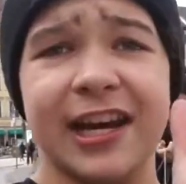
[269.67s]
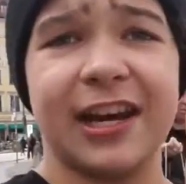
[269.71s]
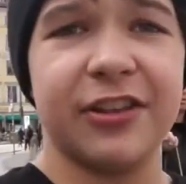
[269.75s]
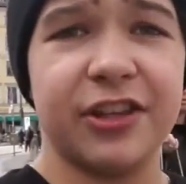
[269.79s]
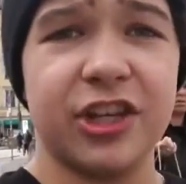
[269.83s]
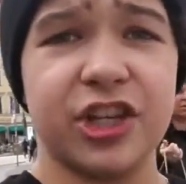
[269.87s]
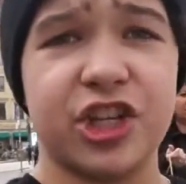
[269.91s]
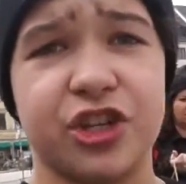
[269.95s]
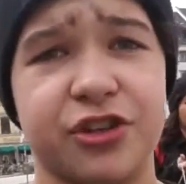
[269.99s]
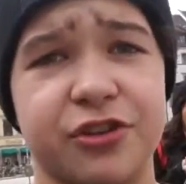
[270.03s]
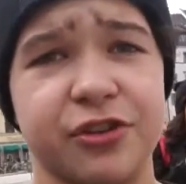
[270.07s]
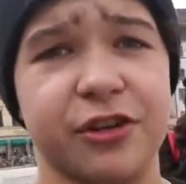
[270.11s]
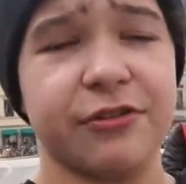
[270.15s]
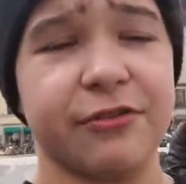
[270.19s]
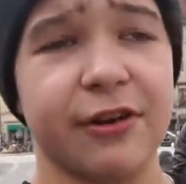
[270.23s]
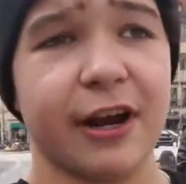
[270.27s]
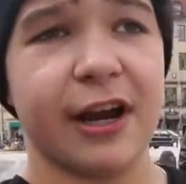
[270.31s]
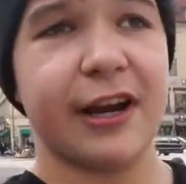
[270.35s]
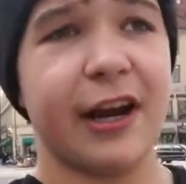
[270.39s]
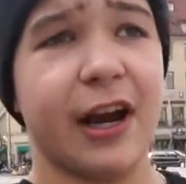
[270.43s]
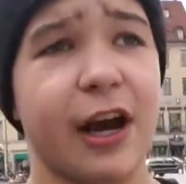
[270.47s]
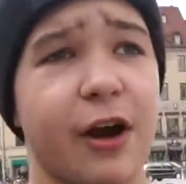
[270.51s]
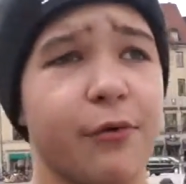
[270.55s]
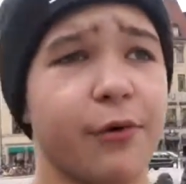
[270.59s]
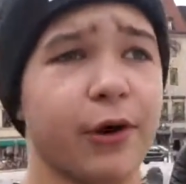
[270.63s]
down the street
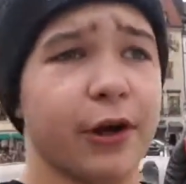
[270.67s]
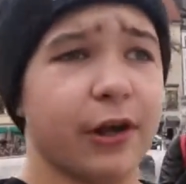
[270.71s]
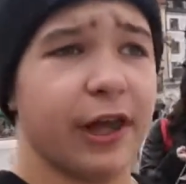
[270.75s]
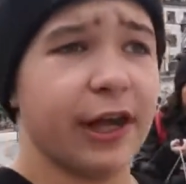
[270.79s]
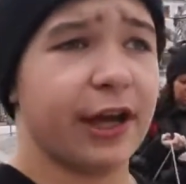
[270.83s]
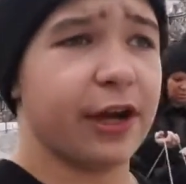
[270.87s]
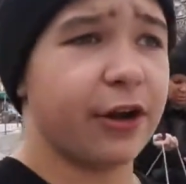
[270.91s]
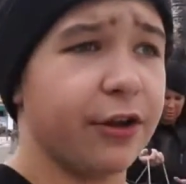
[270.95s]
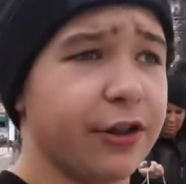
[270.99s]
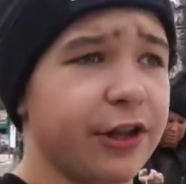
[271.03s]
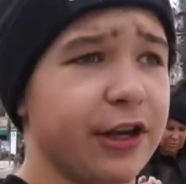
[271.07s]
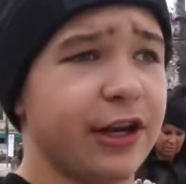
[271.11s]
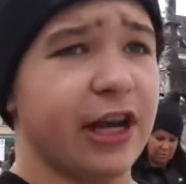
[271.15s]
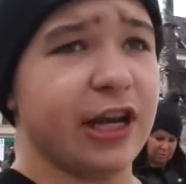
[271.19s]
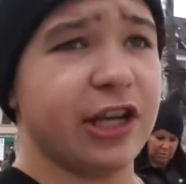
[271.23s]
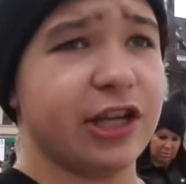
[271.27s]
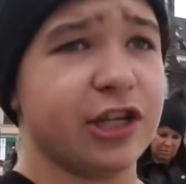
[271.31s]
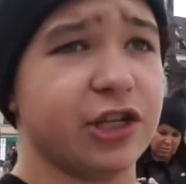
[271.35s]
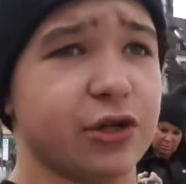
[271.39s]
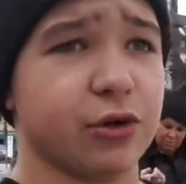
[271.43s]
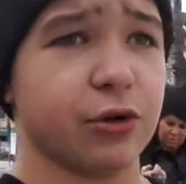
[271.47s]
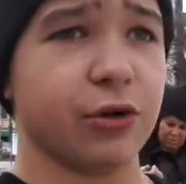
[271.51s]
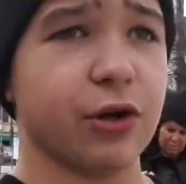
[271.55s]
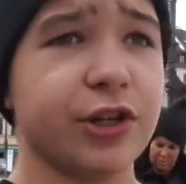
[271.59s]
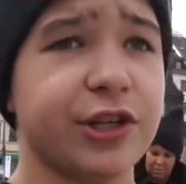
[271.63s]
right now where like all the nice
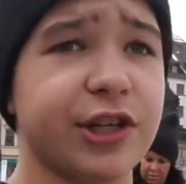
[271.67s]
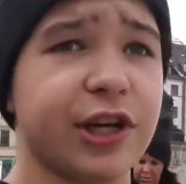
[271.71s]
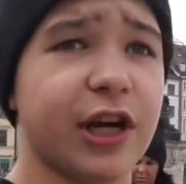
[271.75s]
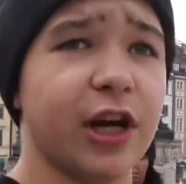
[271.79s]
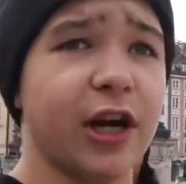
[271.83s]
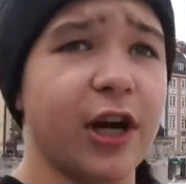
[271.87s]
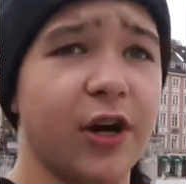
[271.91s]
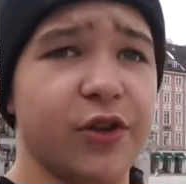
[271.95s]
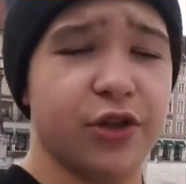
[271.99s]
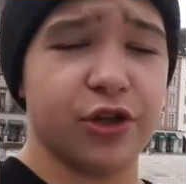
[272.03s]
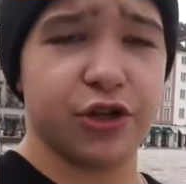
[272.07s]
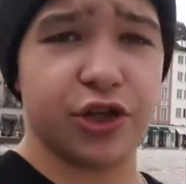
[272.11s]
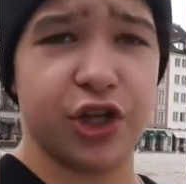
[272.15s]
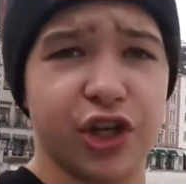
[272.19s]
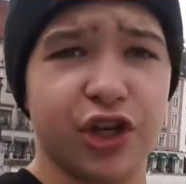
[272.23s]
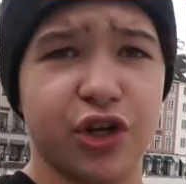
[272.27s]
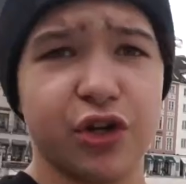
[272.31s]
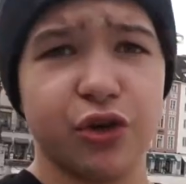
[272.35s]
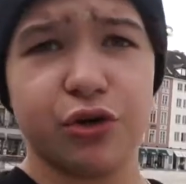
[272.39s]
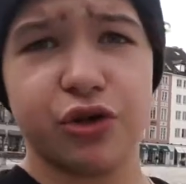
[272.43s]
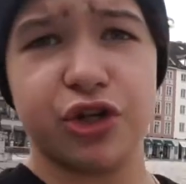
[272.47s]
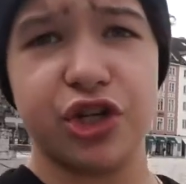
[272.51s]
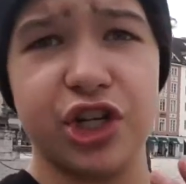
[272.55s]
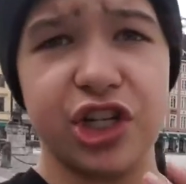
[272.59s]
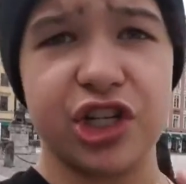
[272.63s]
stores are, and there's a
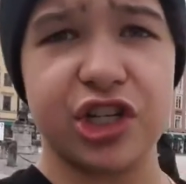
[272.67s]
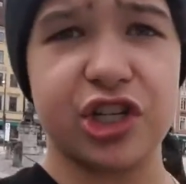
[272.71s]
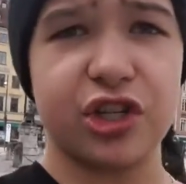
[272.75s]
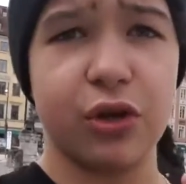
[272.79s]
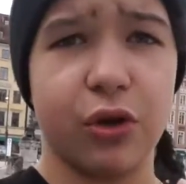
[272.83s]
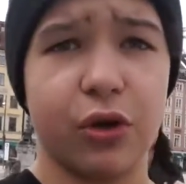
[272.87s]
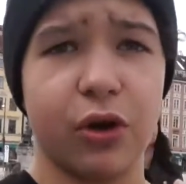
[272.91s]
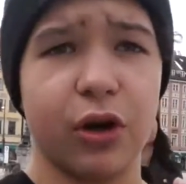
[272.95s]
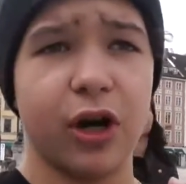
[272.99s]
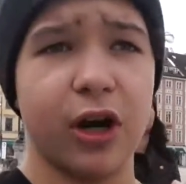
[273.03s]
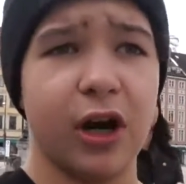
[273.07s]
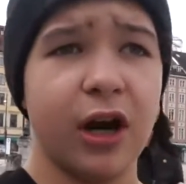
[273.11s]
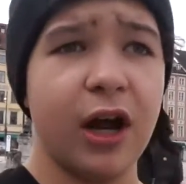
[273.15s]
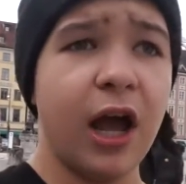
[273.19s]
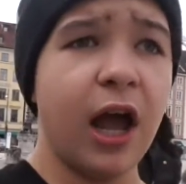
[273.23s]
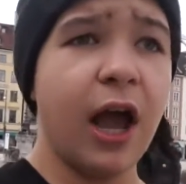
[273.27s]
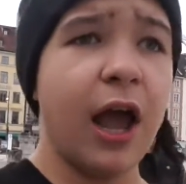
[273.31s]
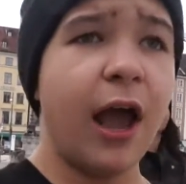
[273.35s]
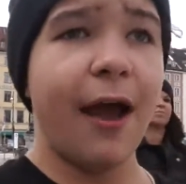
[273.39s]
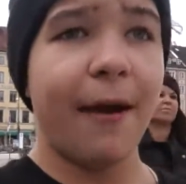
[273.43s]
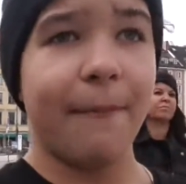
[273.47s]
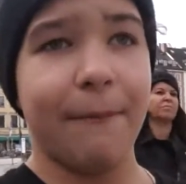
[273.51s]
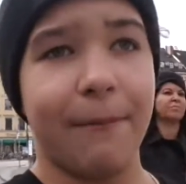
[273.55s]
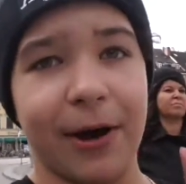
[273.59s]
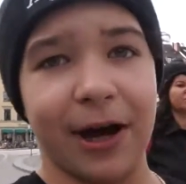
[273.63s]
Gucci store,
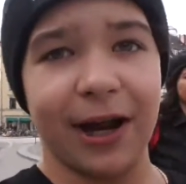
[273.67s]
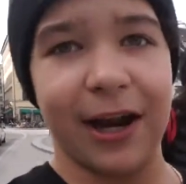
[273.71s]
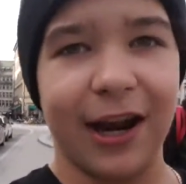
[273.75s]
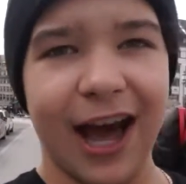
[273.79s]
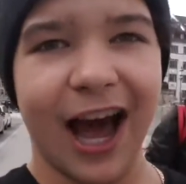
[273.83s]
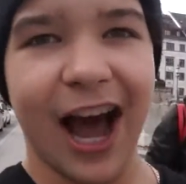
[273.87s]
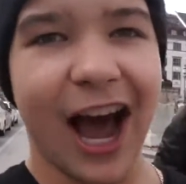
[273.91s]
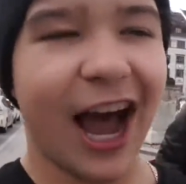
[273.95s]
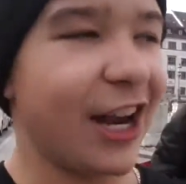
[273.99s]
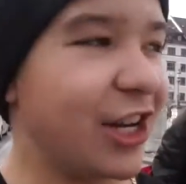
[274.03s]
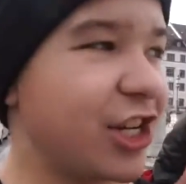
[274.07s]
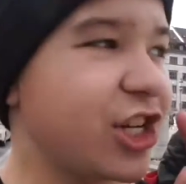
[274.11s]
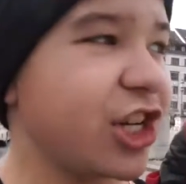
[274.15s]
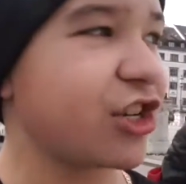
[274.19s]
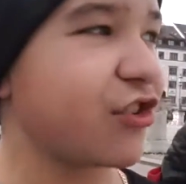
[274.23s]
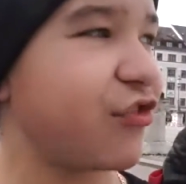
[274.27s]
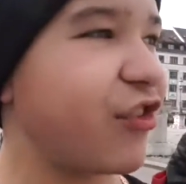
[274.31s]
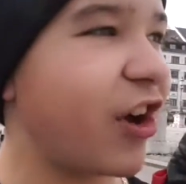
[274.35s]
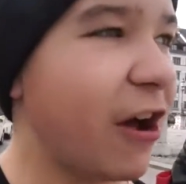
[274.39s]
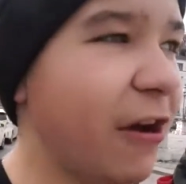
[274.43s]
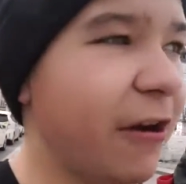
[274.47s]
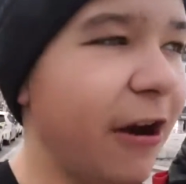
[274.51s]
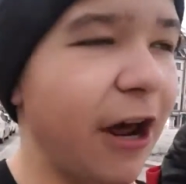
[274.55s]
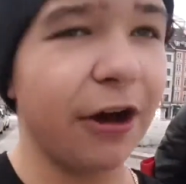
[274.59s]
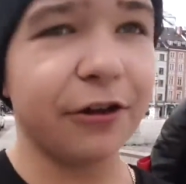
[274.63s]
but I just
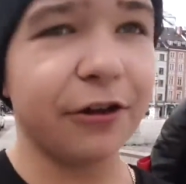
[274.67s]
found